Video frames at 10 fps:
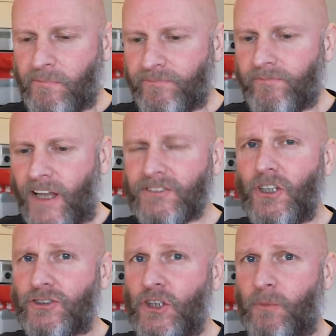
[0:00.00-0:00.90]
Mm, that's
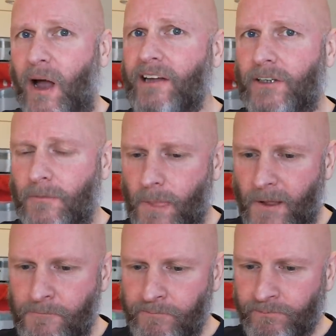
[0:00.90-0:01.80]
not too bad.
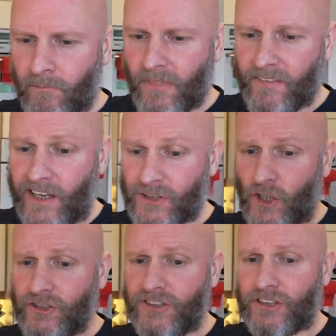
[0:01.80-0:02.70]
That
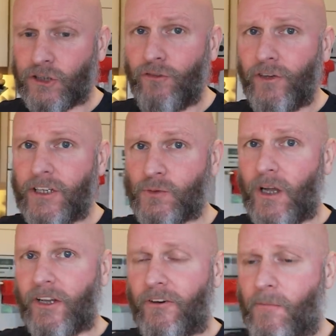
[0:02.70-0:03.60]
sausage is lovely as
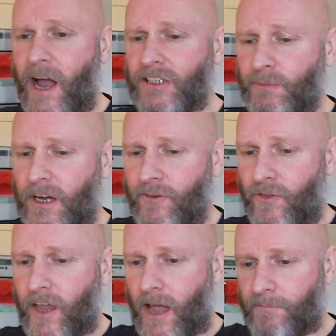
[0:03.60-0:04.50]
well. It reminds me of
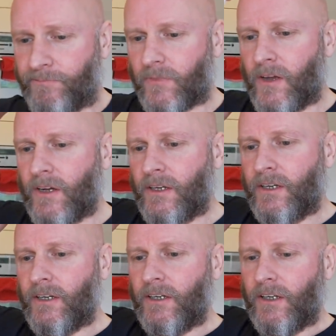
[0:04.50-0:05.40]
the um,
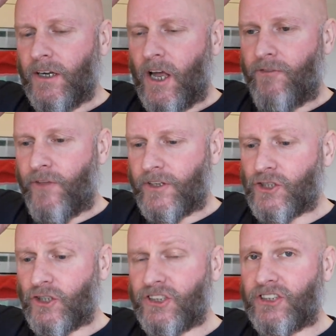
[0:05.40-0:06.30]
of the
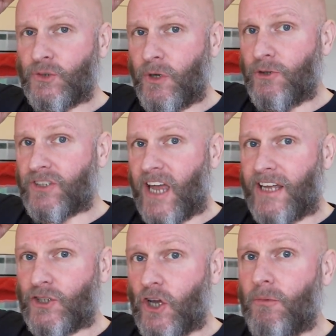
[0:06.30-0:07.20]
sausages we used to get
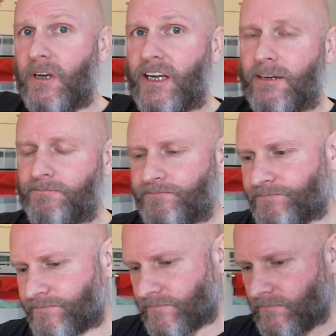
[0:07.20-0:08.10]
in Germany.
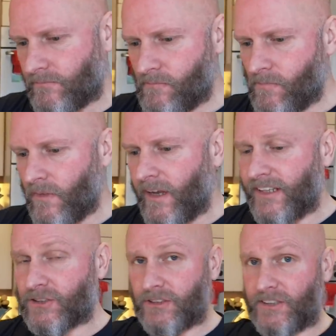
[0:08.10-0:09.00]

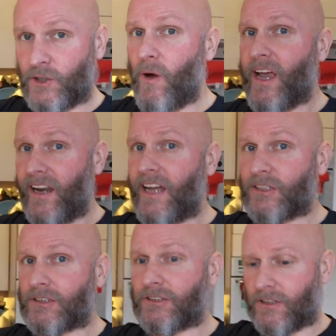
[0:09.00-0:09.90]
It's it's quite a
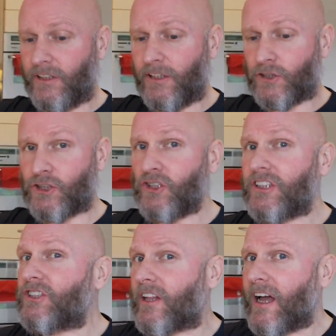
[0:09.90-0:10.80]
nice little
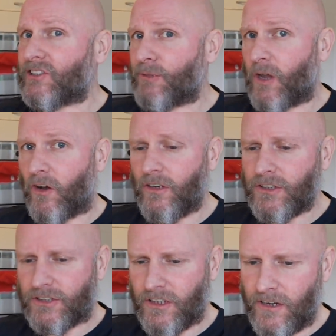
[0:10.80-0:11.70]
sausage that, to be
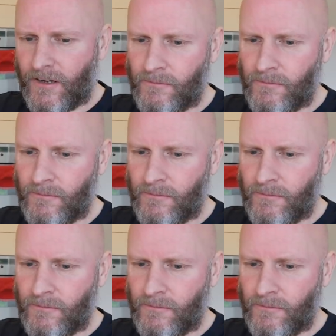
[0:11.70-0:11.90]
honest,